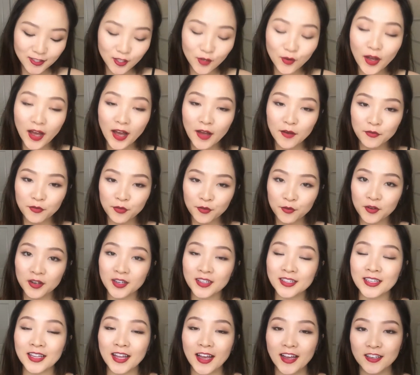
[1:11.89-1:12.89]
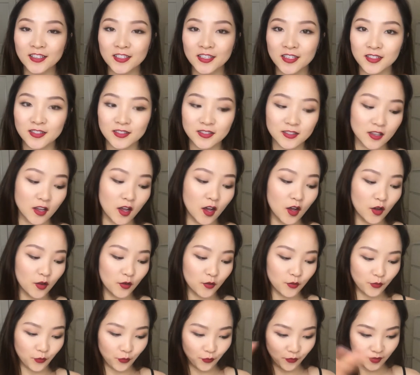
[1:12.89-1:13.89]
still have three collections
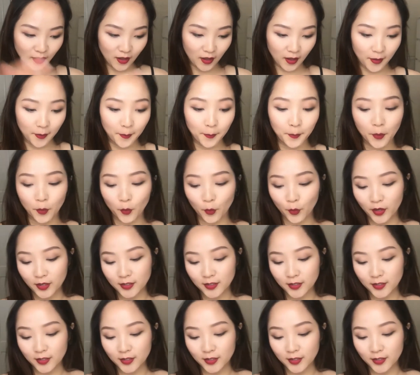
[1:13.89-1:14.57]
of them,